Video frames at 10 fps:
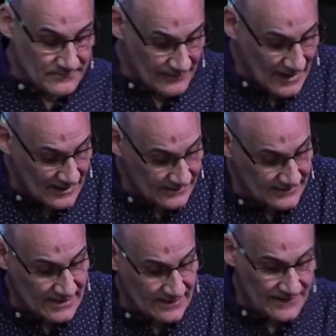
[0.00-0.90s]
and uh,
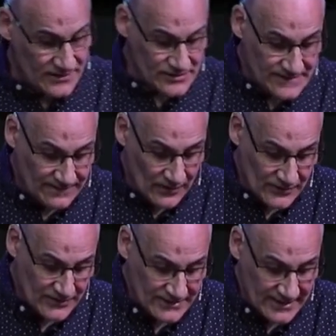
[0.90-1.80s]
Ephesians
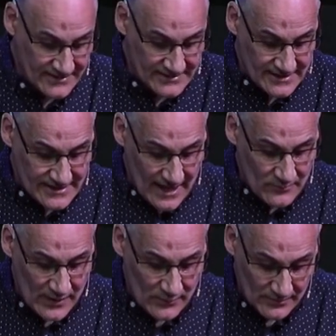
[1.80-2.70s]
4:13 says, "Then
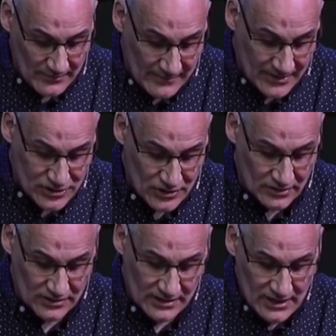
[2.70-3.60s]
we will be
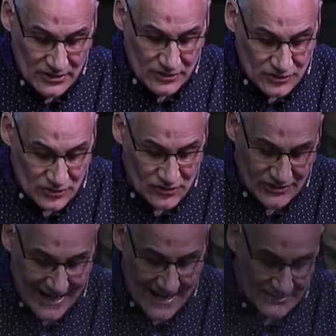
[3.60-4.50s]
mature just as